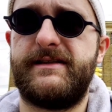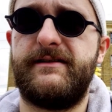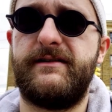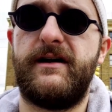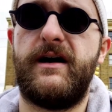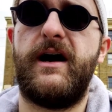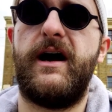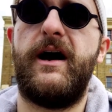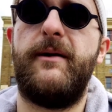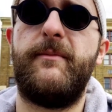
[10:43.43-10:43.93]

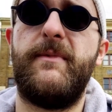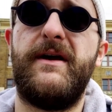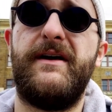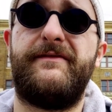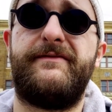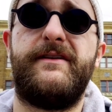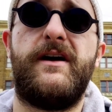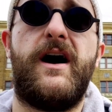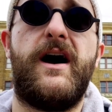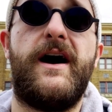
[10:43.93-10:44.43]
If
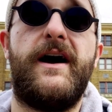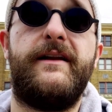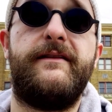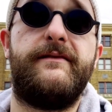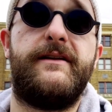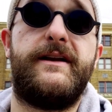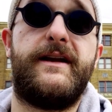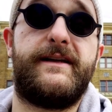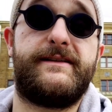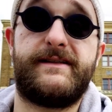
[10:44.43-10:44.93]
not, the next thing
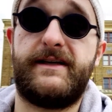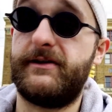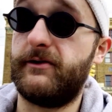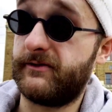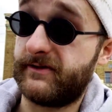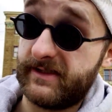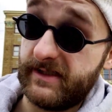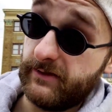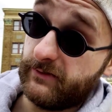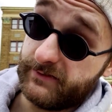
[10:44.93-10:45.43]
you'll see will
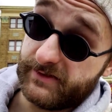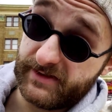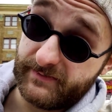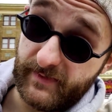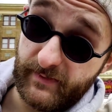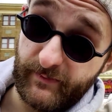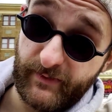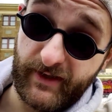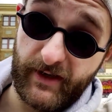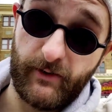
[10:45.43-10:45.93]
just be me going
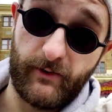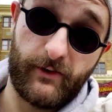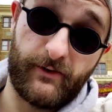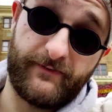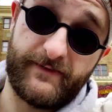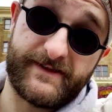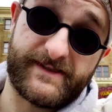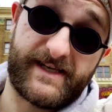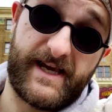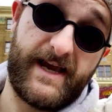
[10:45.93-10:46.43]
over the scans,